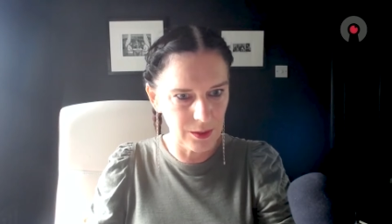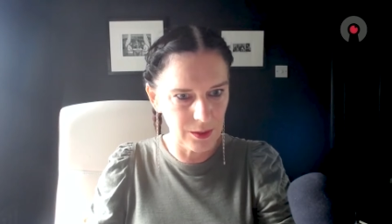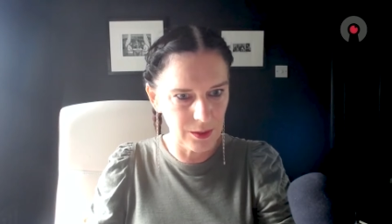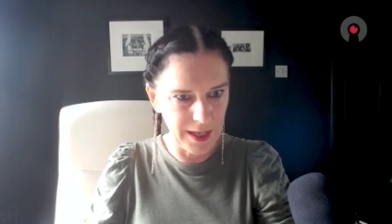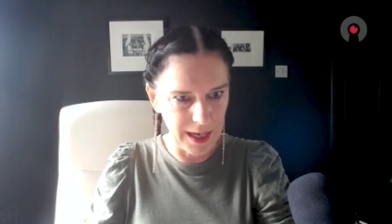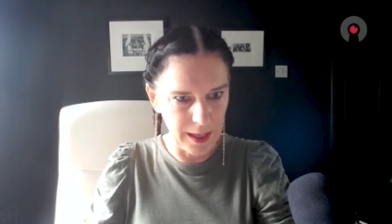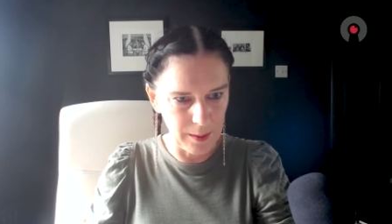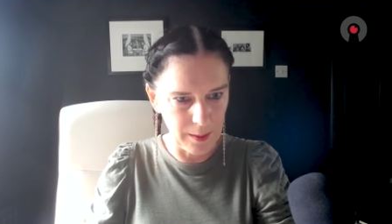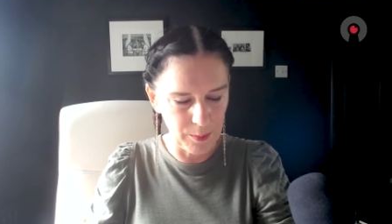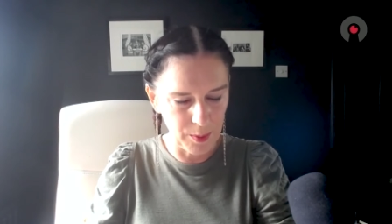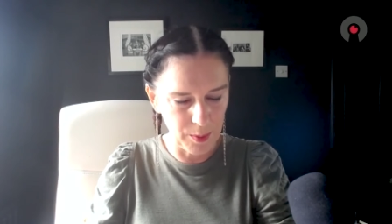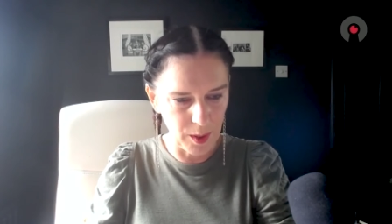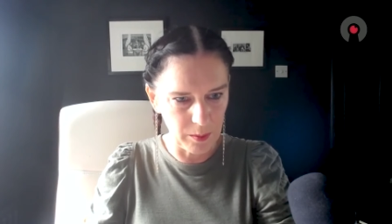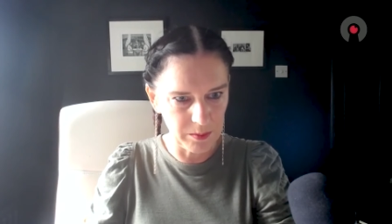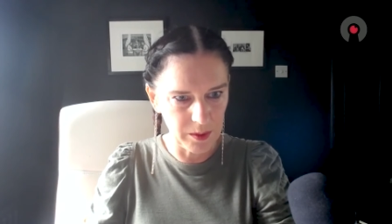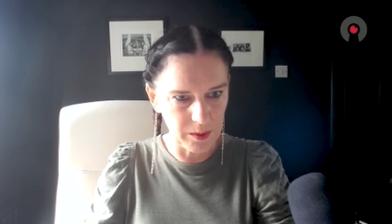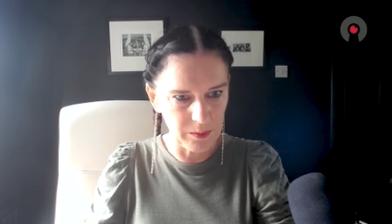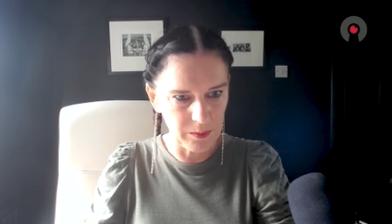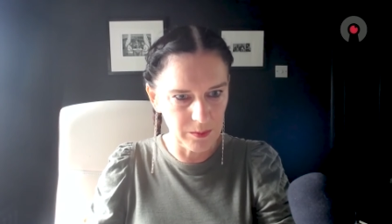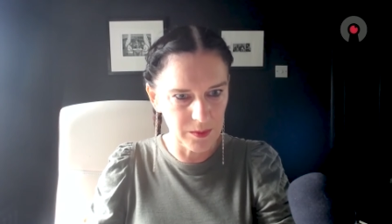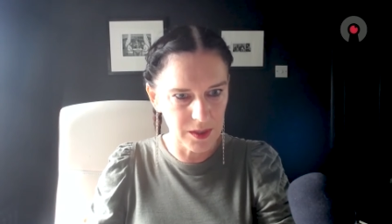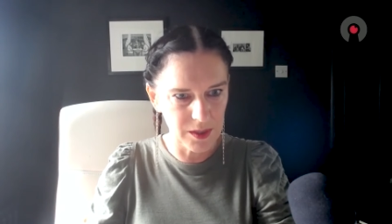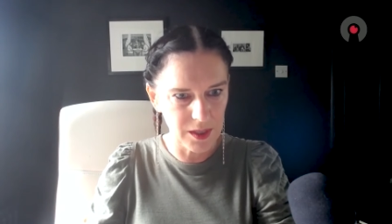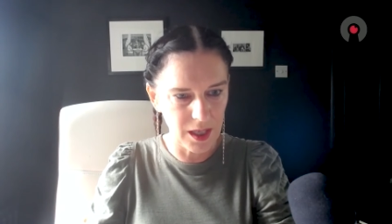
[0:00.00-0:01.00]
their
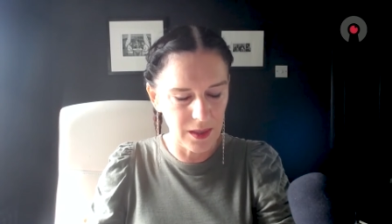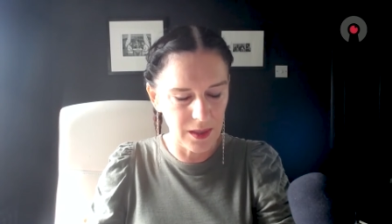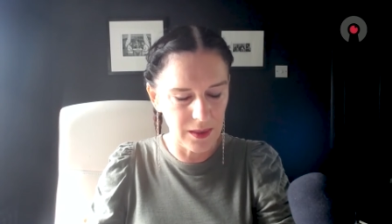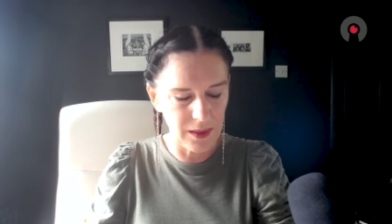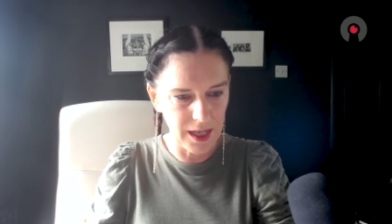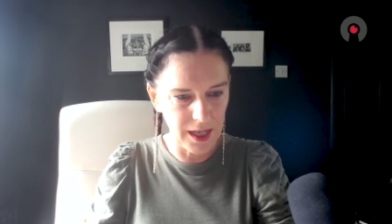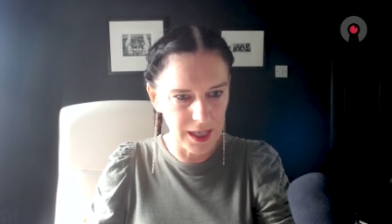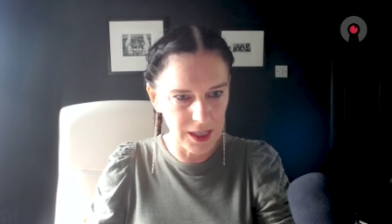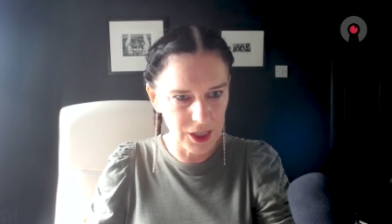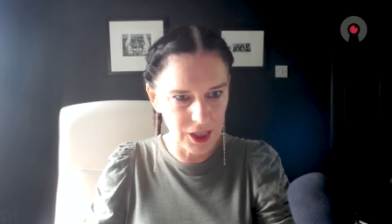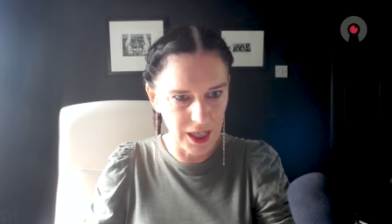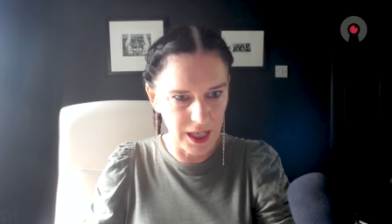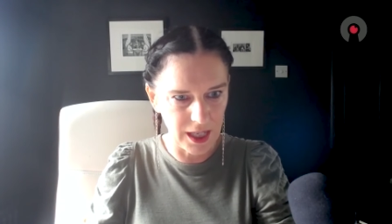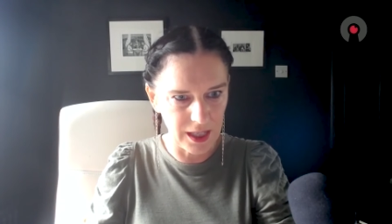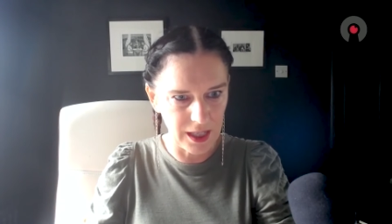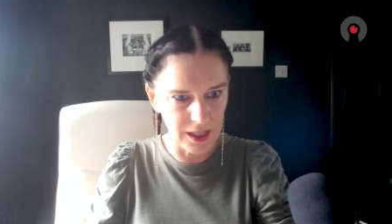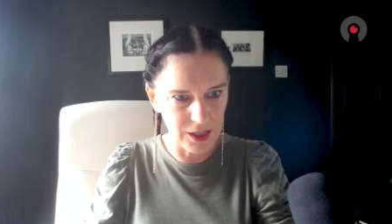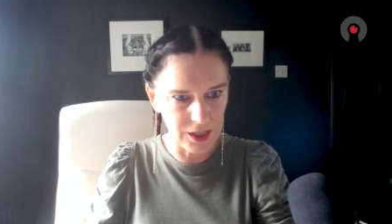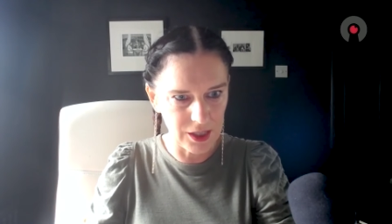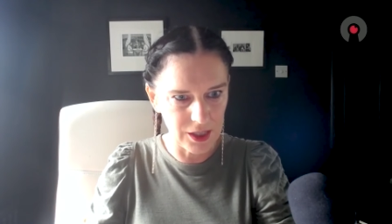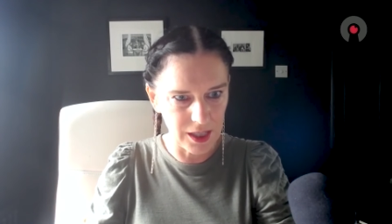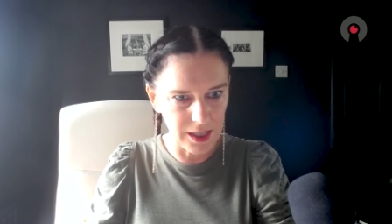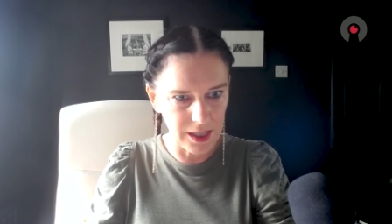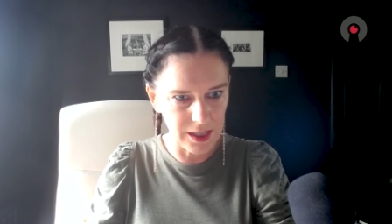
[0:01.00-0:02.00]
problems and their
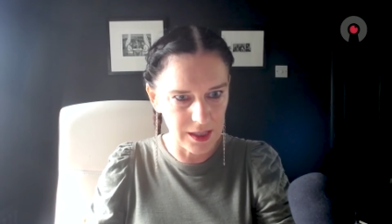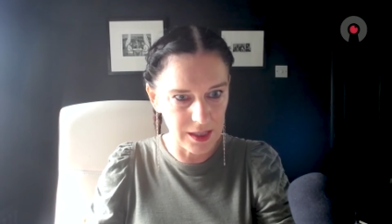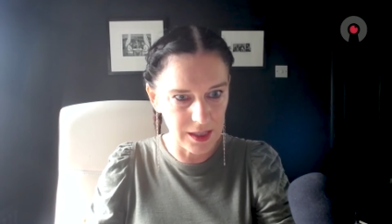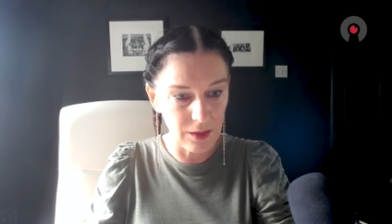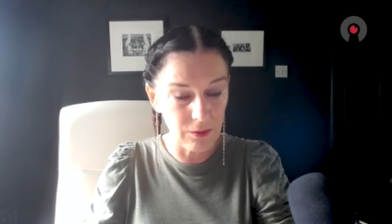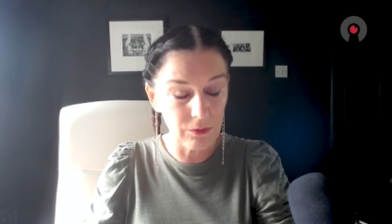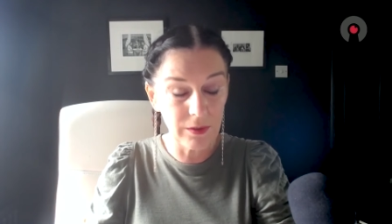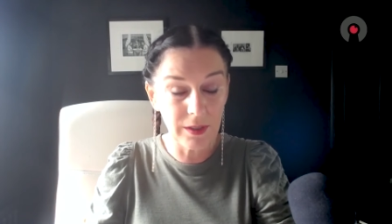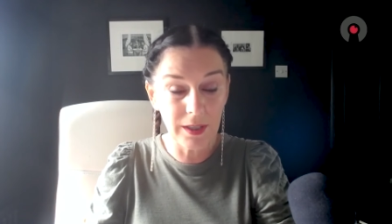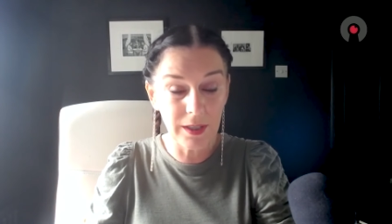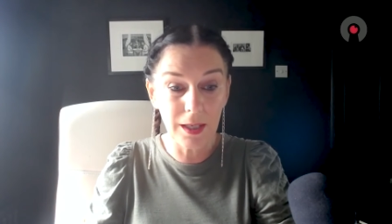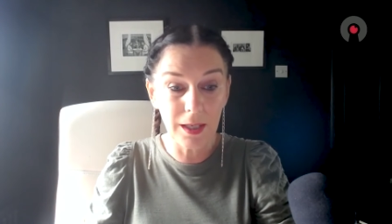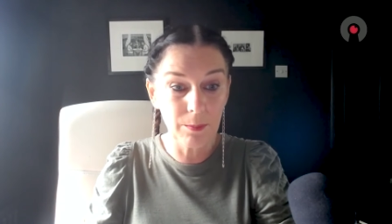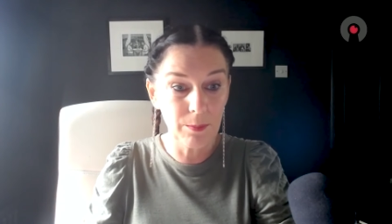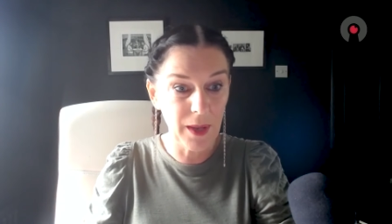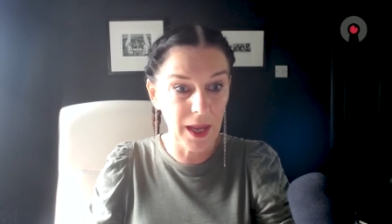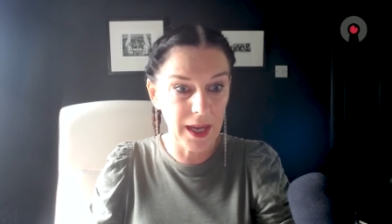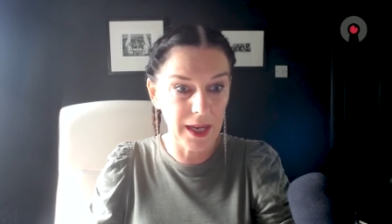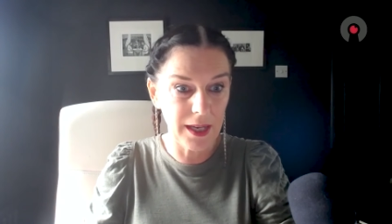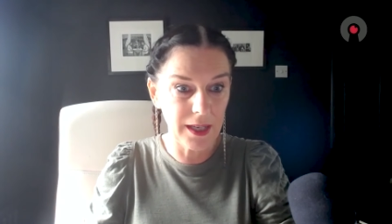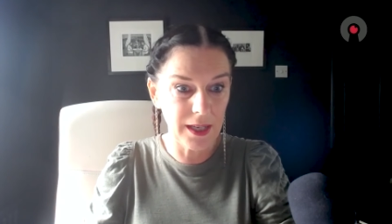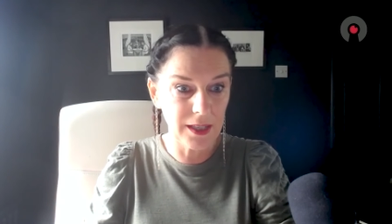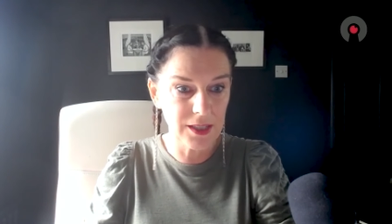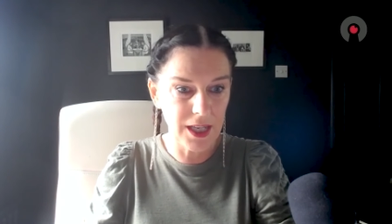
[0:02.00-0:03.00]
challenges and really
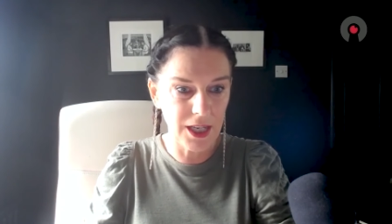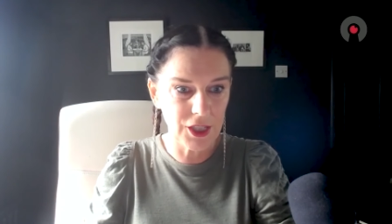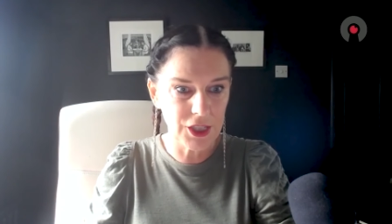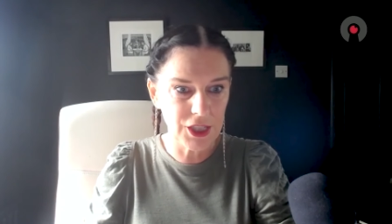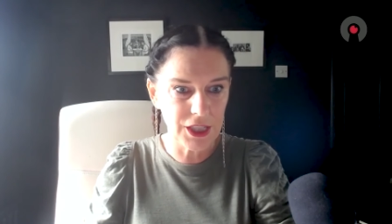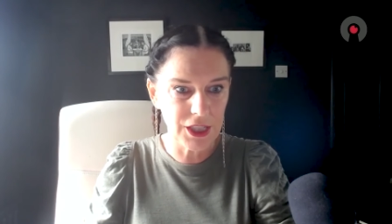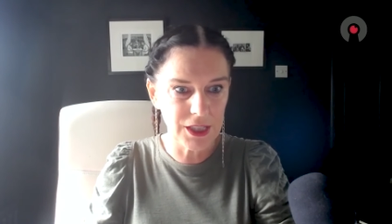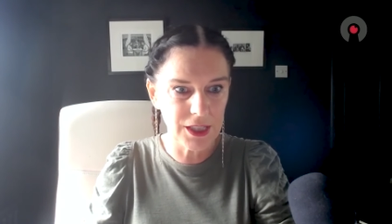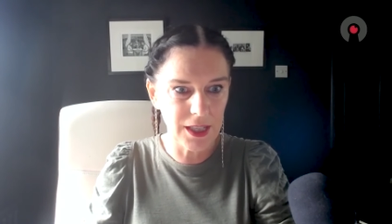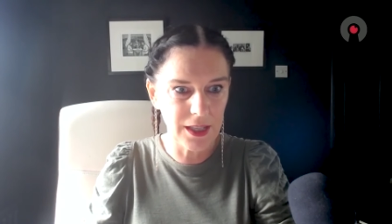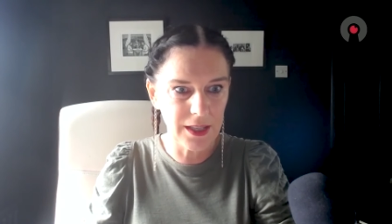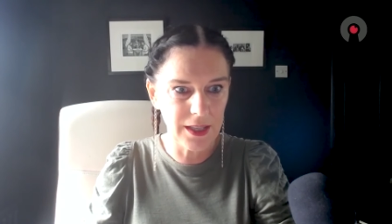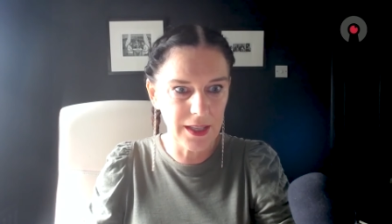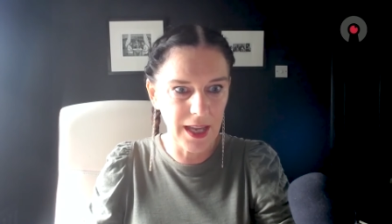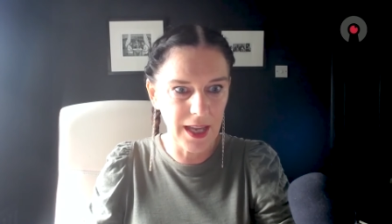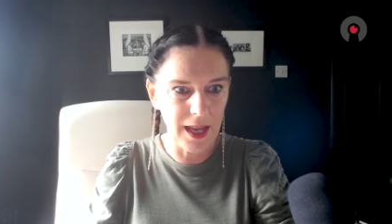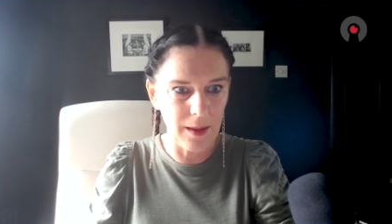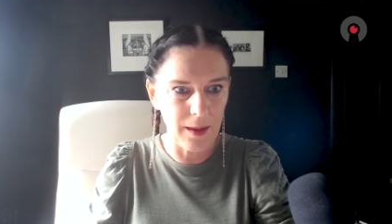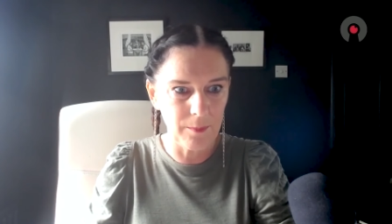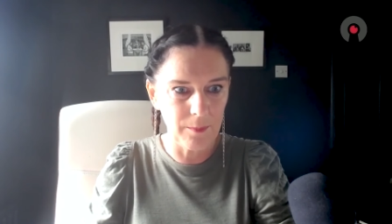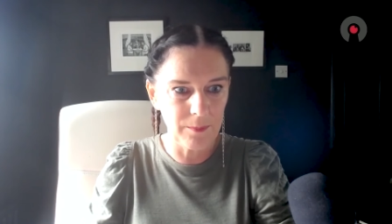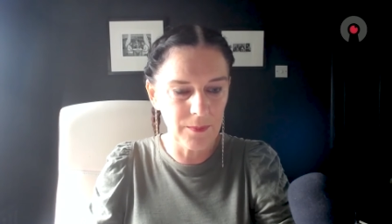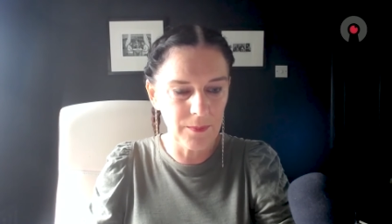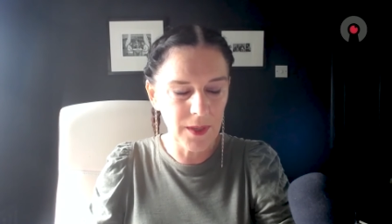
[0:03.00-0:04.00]
paying attention to
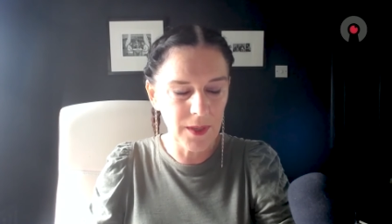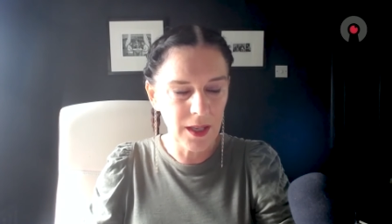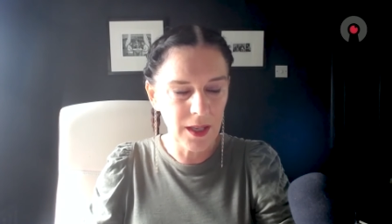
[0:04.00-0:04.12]
them,